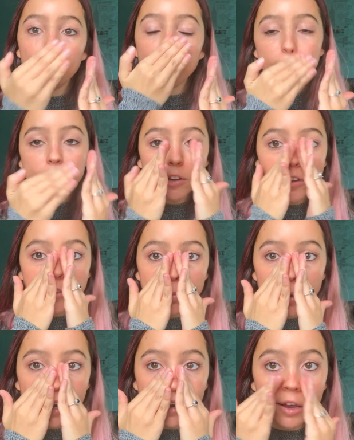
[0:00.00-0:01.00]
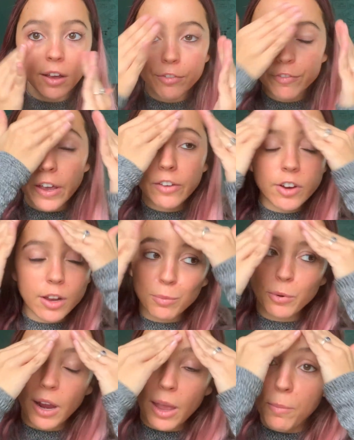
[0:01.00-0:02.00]
This is my favorite
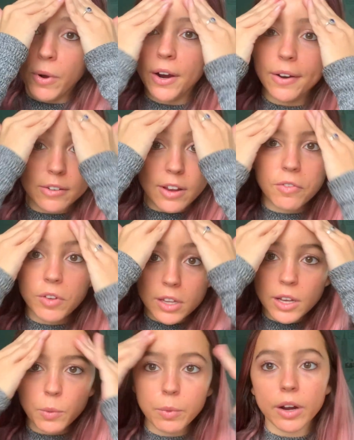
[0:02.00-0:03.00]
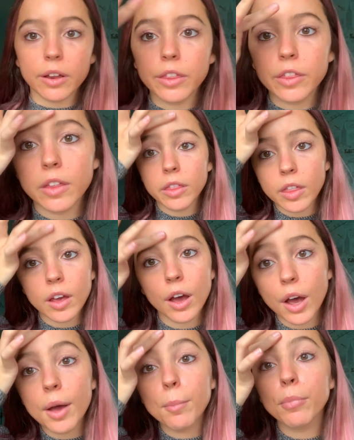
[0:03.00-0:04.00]
primer, definitely worth
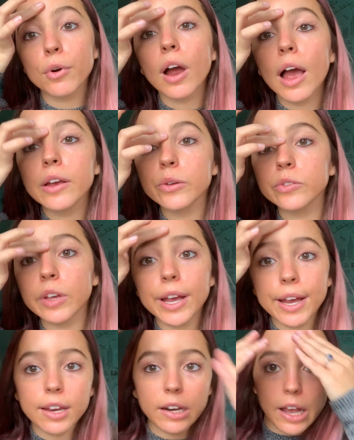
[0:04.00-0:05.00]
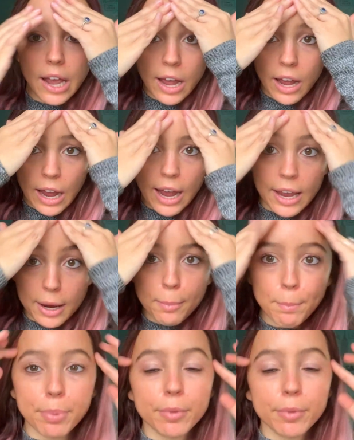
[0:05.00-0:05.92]
the price and hype.